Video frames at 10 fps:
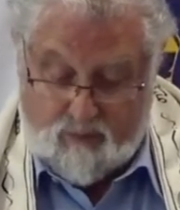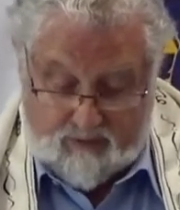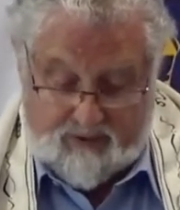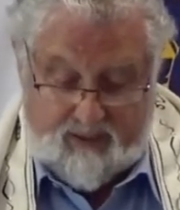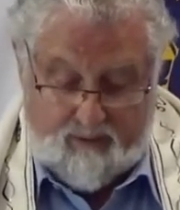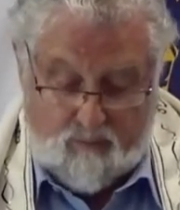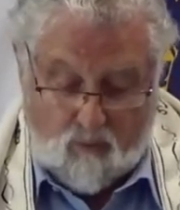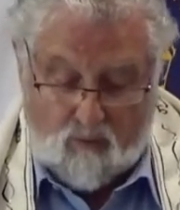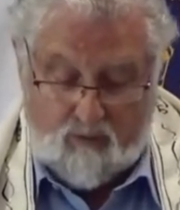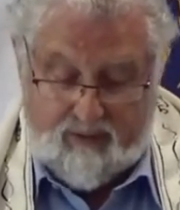to him
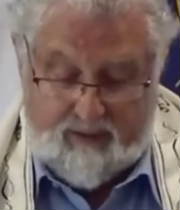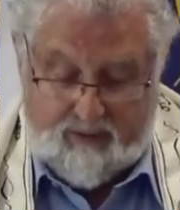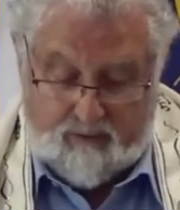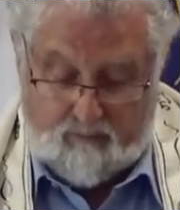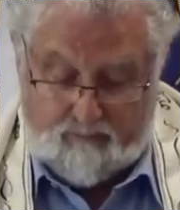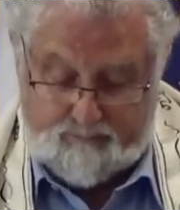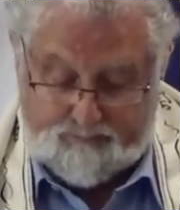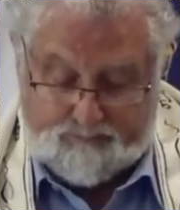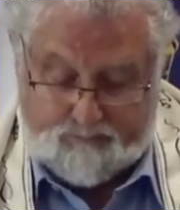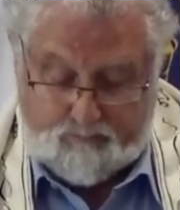all their ill,
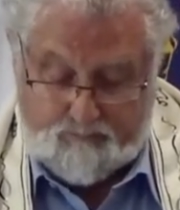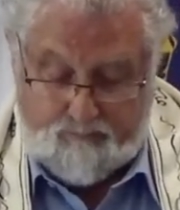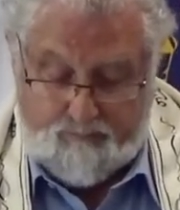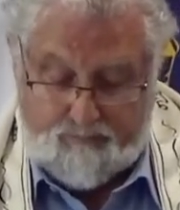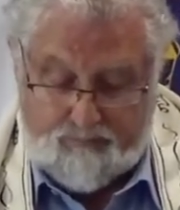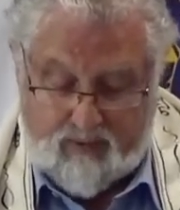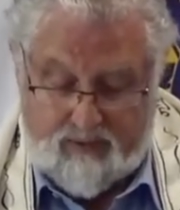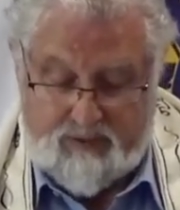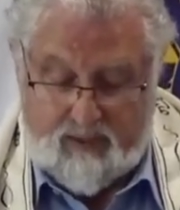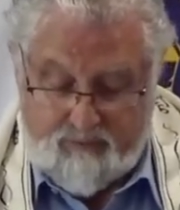
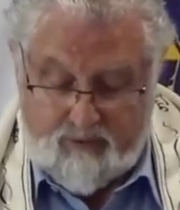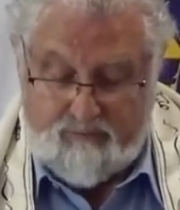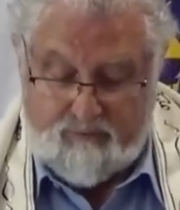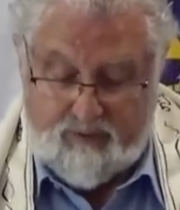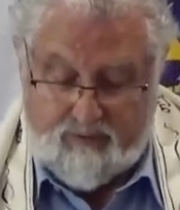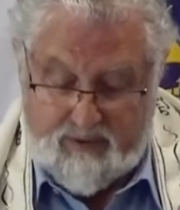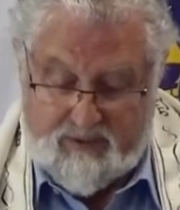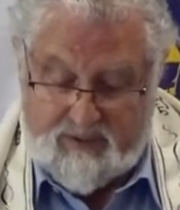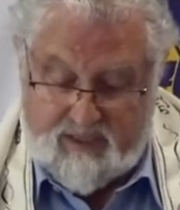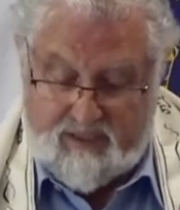suffering from various
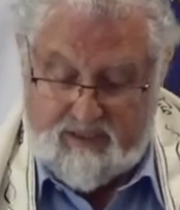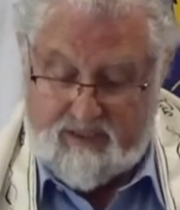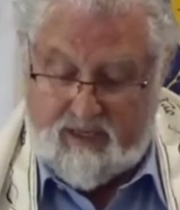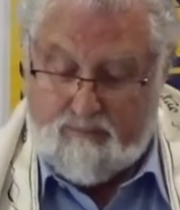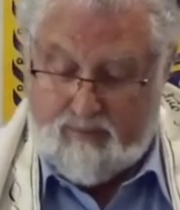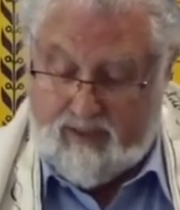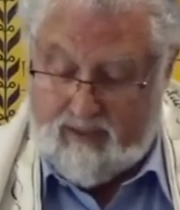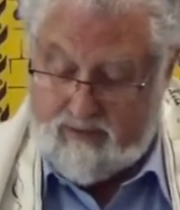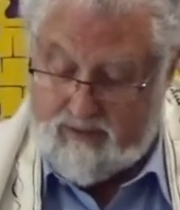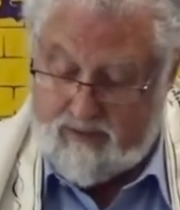diseases and
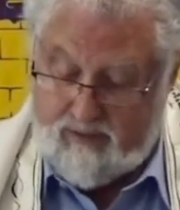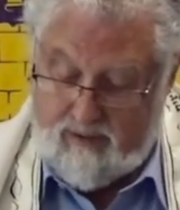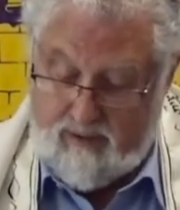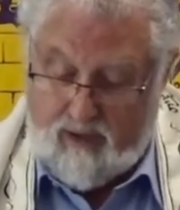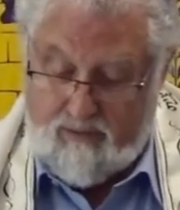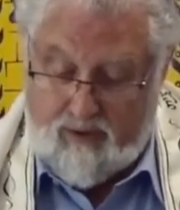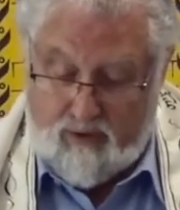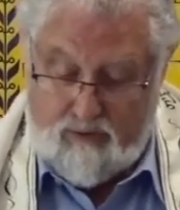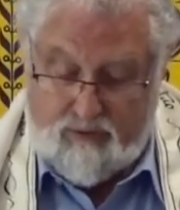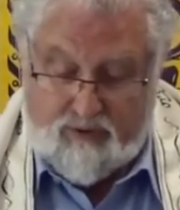pains, and
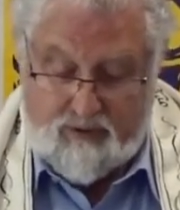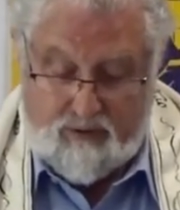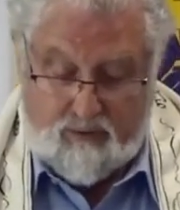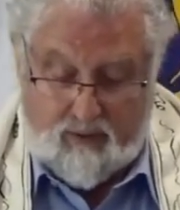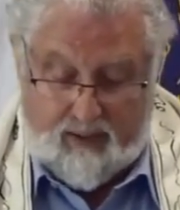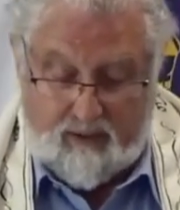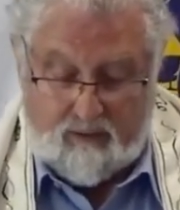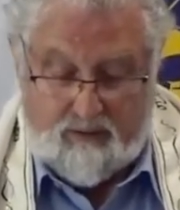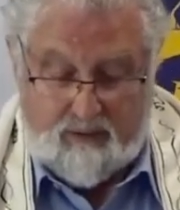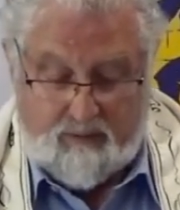those who were
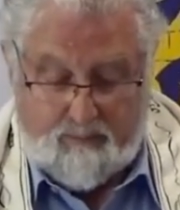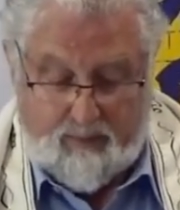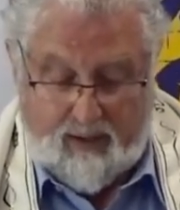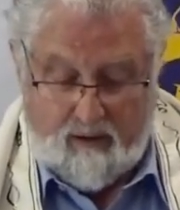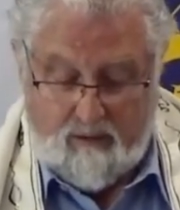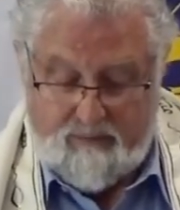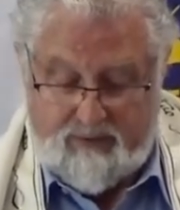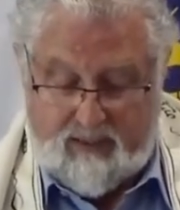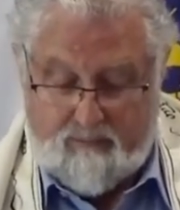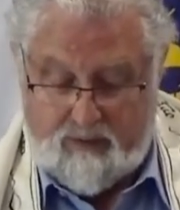held in the power of
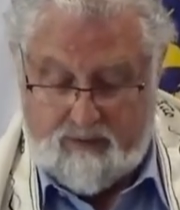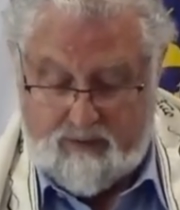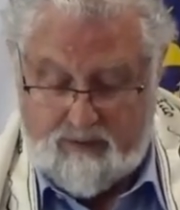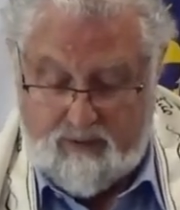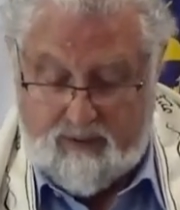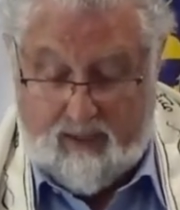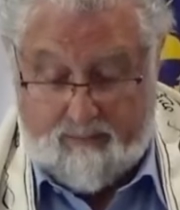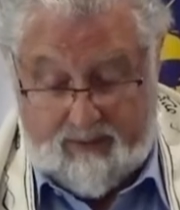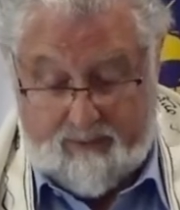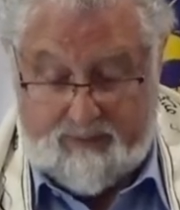demons,
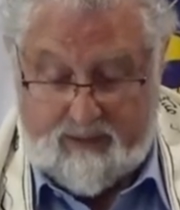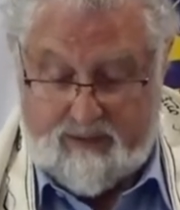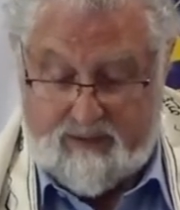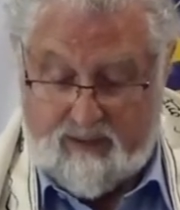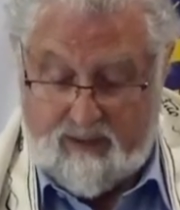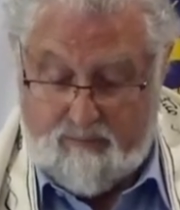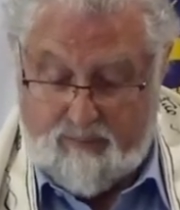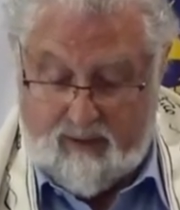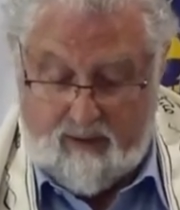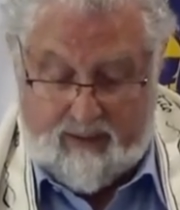epileptics and
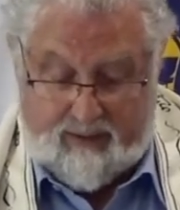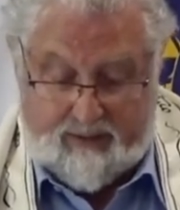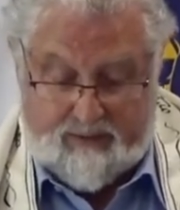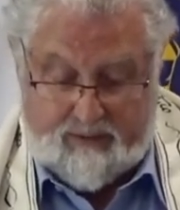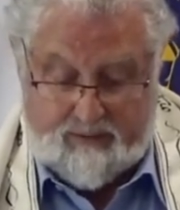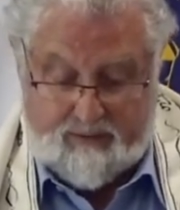paralytics.